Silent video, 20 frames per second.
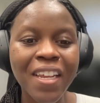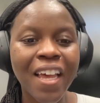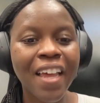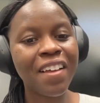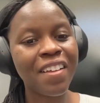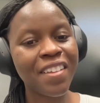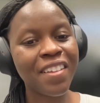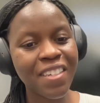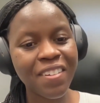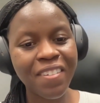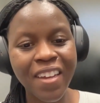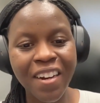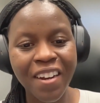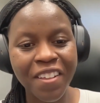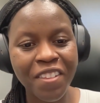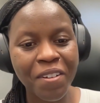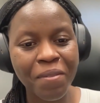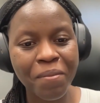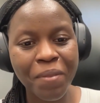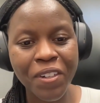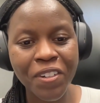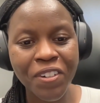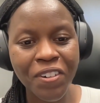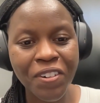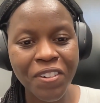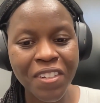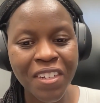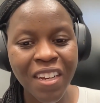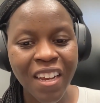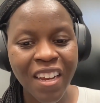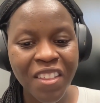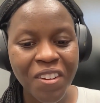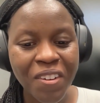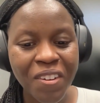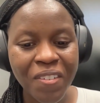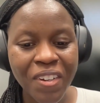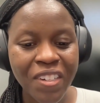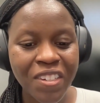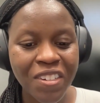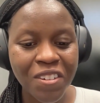I also had other mentors in
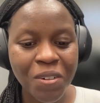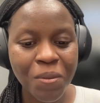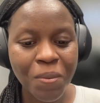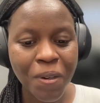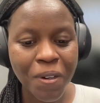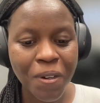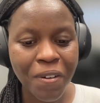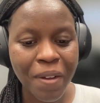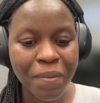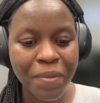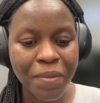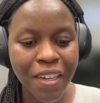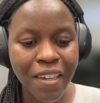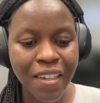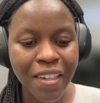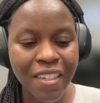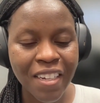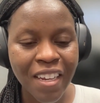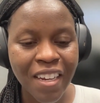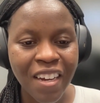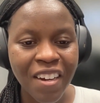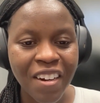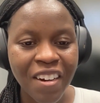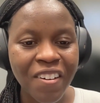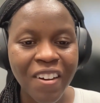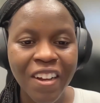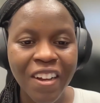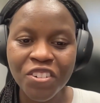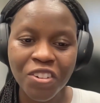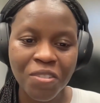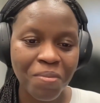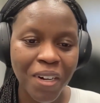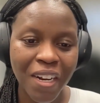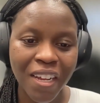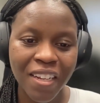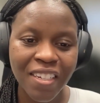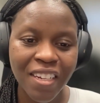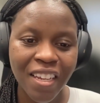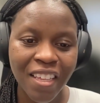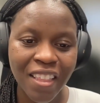other research programs as an undergraduate, but
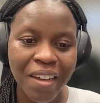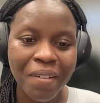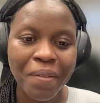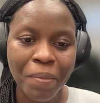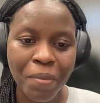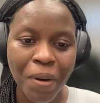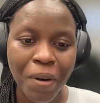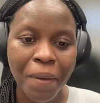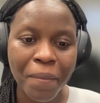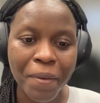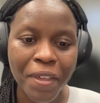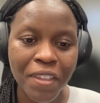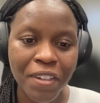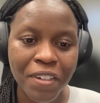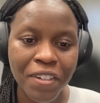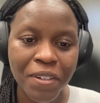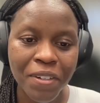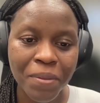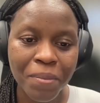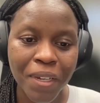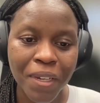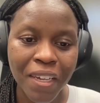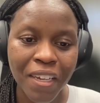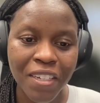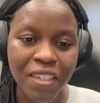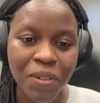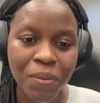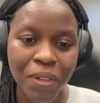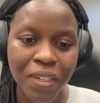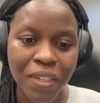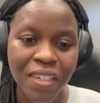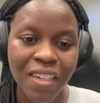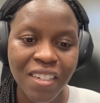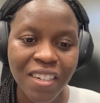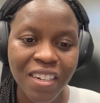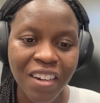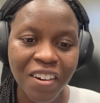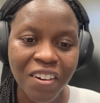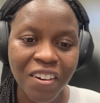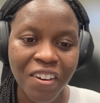I'd say they were probably the two biggest ones as
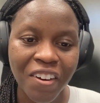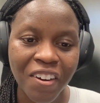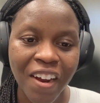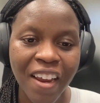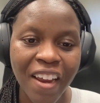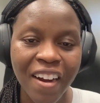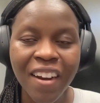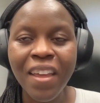an undergrad.